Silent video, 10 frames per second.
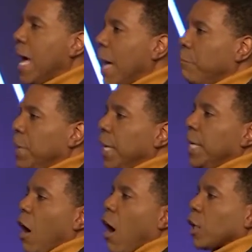not
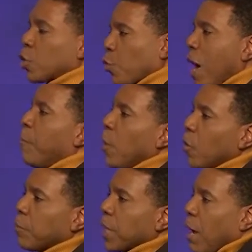many are
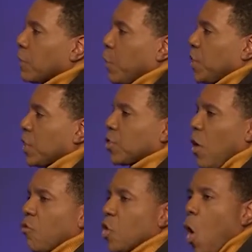troubled because we just
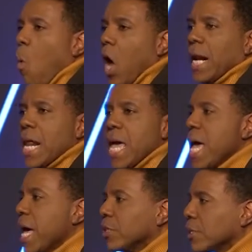don't know what it
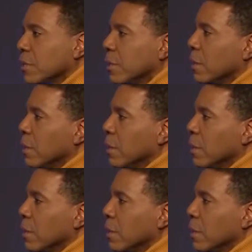is.